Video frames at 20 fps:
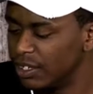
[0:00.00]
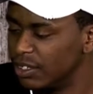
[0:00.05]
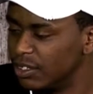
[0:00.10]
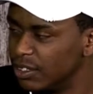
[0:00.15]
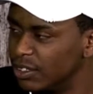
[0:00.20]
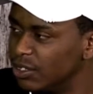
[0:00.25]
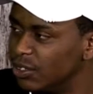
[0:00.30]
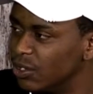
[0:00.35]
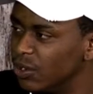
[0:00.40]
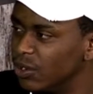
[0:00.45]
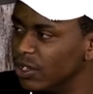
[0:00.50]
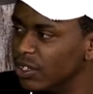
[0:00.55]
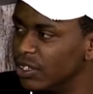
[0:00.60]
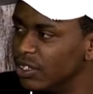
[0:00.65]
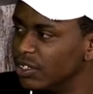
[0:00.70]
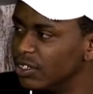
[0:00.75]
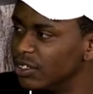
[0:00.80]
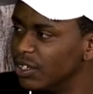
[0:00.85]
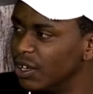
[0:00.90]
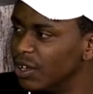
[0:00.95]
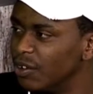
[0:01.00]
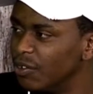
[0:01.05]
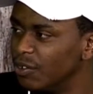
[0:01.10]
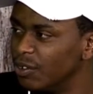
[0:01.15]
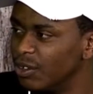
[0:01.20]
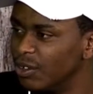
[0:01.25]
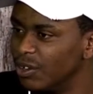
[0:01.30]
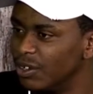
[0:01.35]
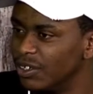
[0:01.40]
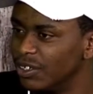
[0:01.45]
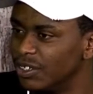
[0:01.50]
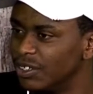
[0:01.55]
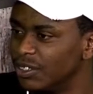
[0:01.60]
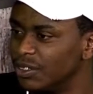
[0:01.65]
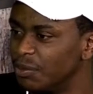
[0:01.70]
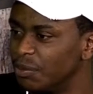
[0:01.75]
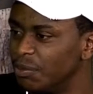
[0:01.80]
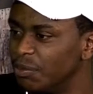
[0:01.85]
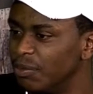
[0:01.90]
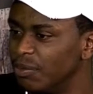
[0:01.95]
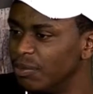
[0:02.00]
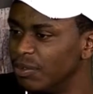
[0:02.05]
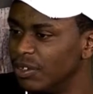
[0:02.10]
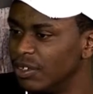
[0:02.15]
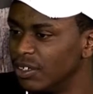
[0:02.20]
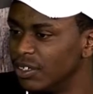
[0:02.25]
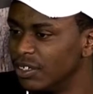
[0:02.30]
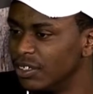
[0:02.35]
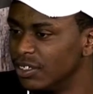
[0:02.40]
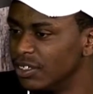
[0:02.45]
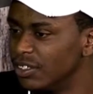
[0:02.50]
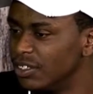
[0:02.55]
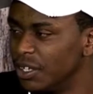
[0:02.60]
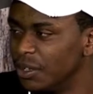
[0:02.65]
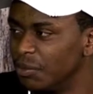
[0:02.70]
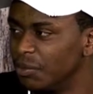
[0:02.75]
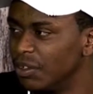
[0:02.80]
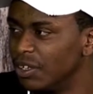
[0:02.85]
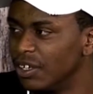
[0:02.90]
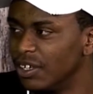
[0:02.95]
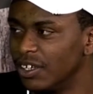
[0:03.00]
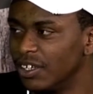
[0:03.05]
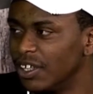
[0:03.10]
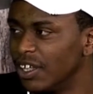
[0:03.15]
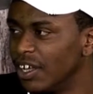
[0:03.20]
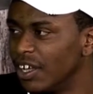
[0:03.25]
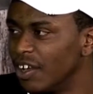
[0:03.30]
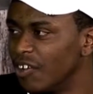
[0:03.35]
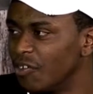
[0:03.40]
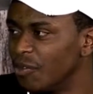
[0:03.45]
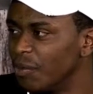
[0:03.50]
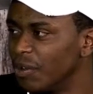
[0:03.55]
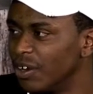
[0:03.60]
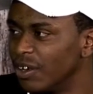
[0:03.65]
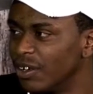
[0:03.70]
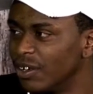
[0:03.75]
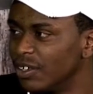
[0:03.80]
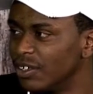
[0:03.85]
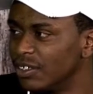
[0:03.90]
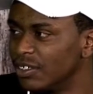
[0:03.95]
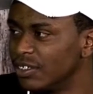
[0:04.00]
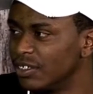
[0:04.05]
just doing this stuff, you know, just same thing like everybody else.